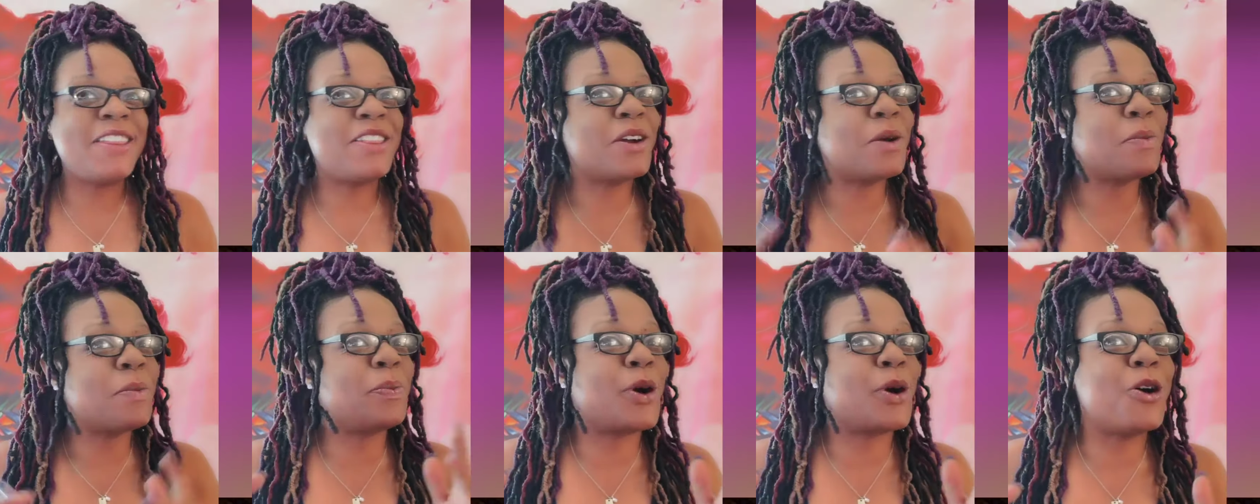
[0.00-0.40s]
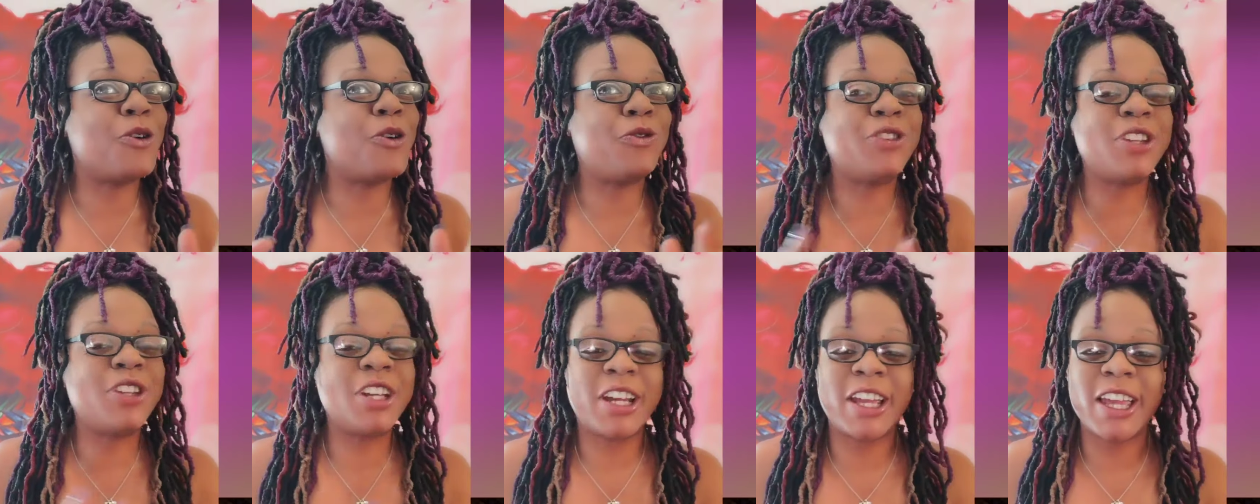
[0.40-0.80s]
They're
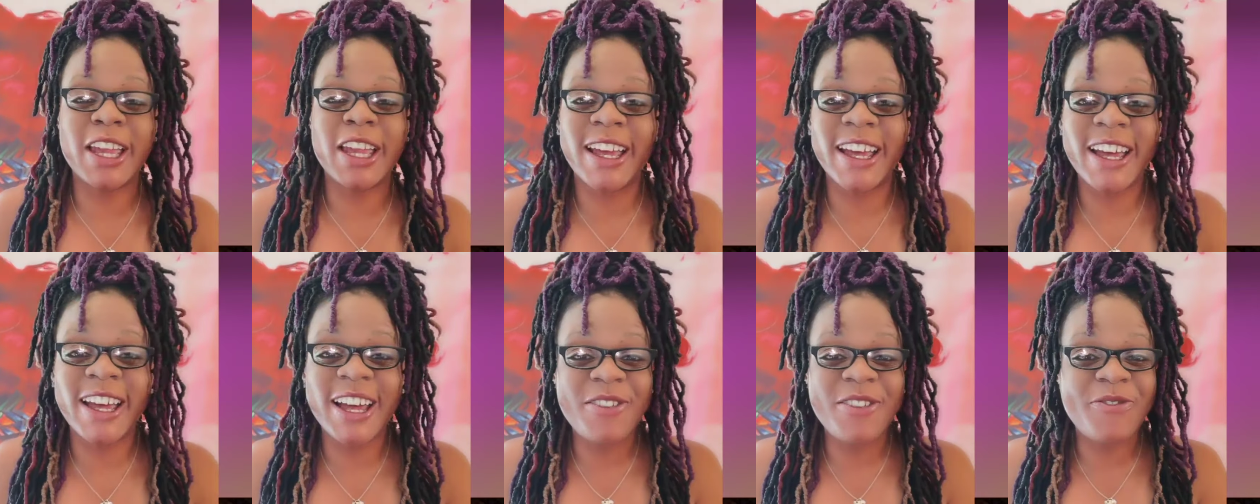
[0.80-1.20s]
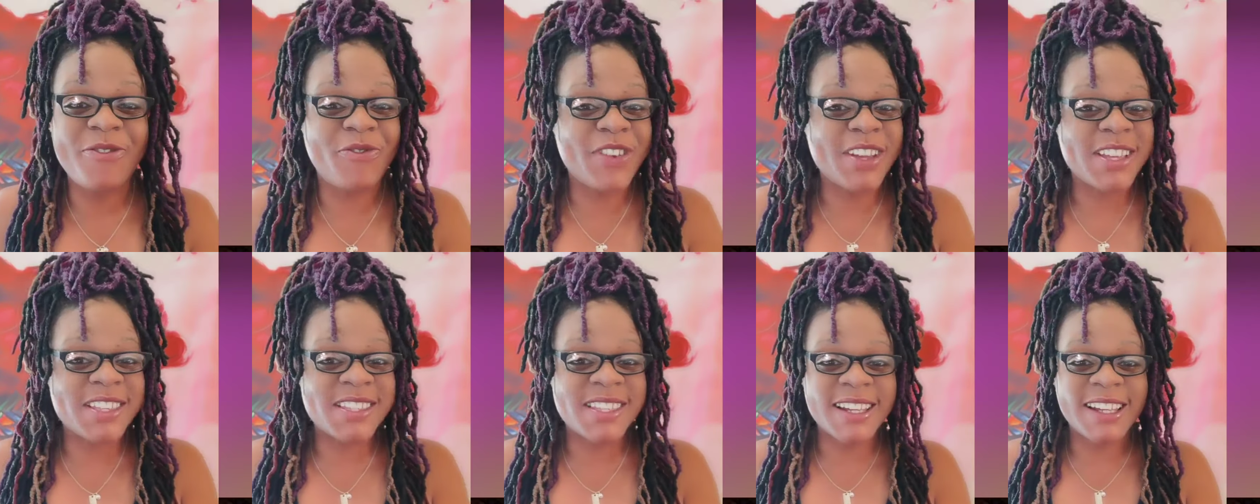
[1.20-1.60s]
both looking good
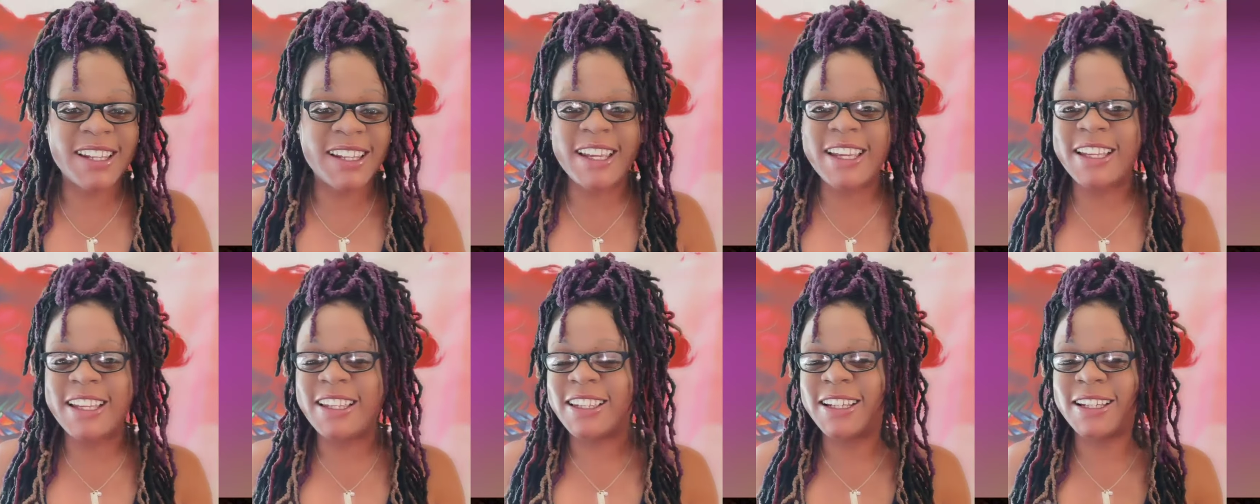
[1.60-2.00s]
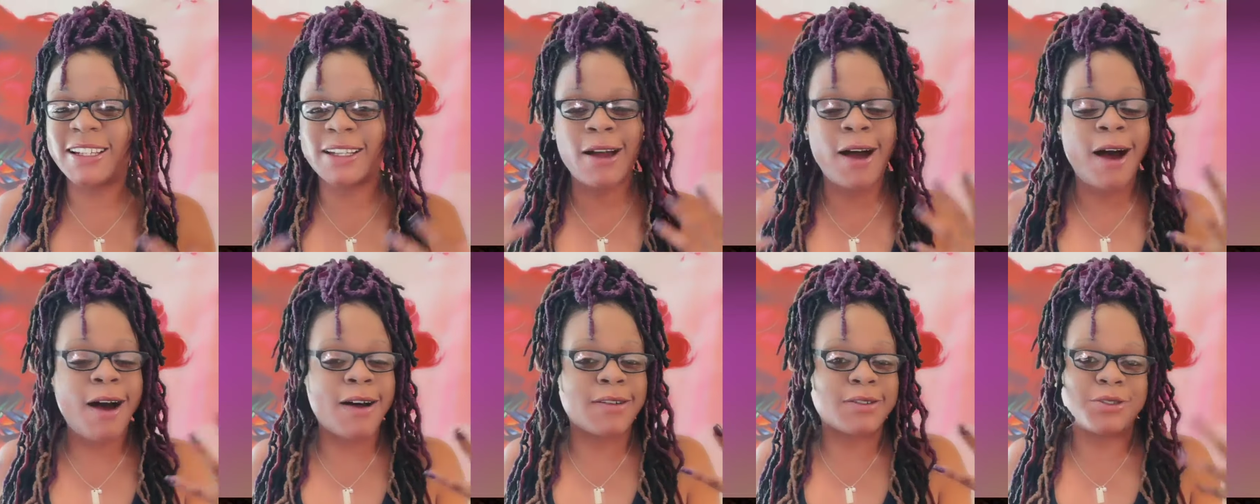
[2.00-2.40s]
physically, look
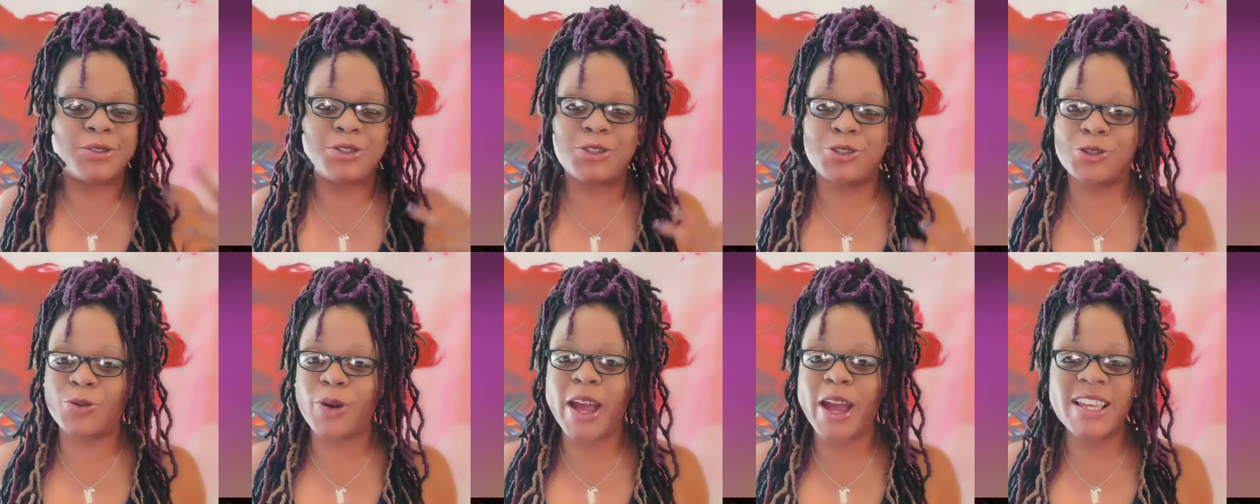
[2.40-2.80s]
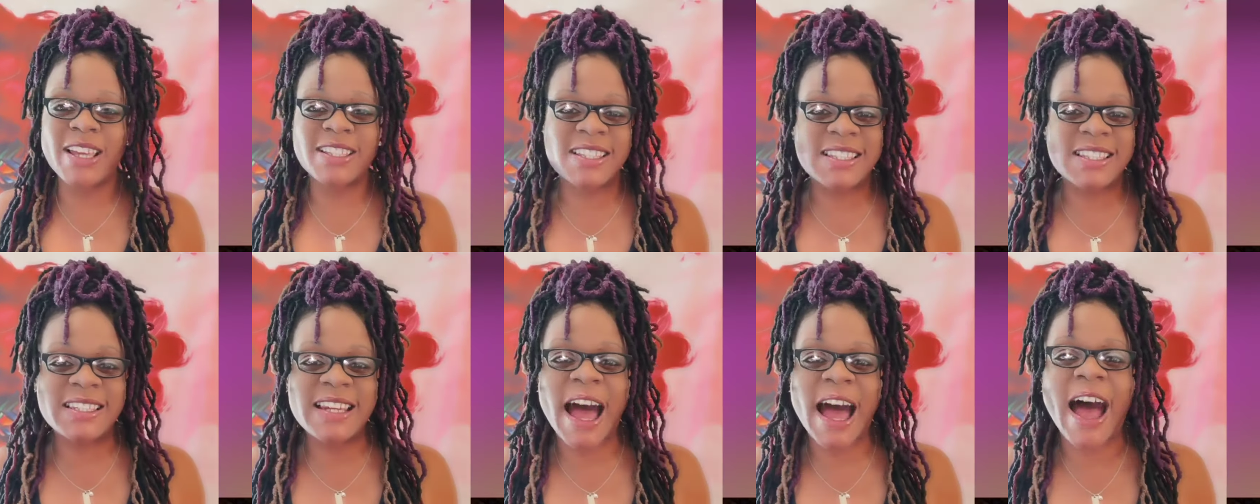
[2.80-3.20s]
up,
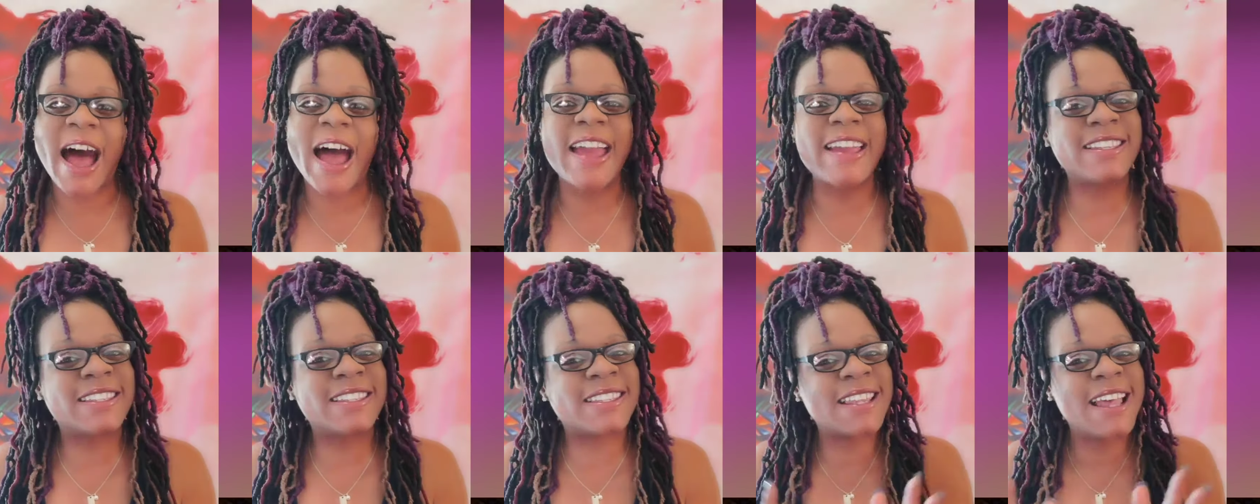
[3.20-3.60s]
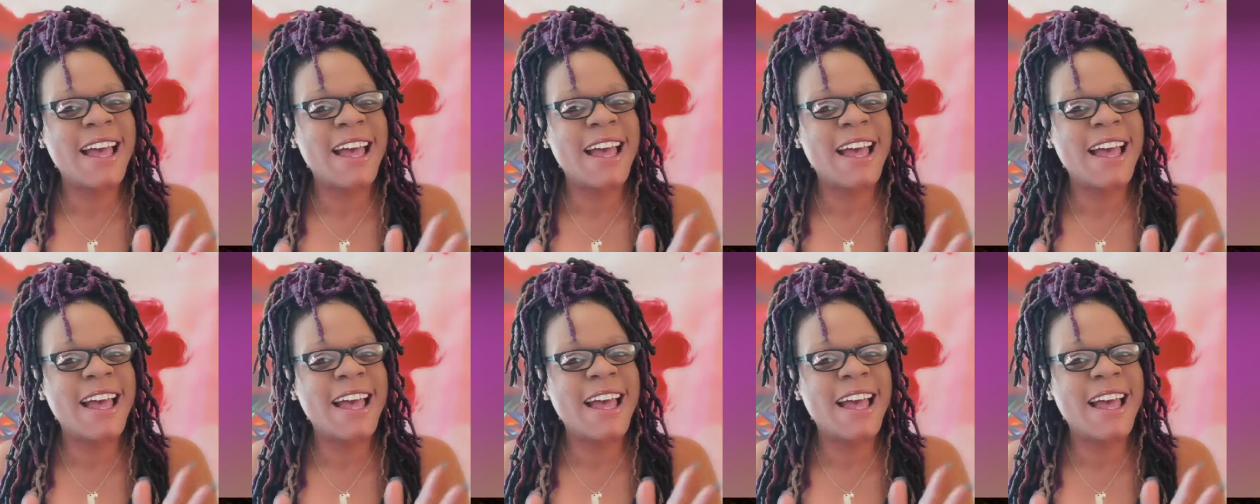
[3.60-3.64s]
dress nice,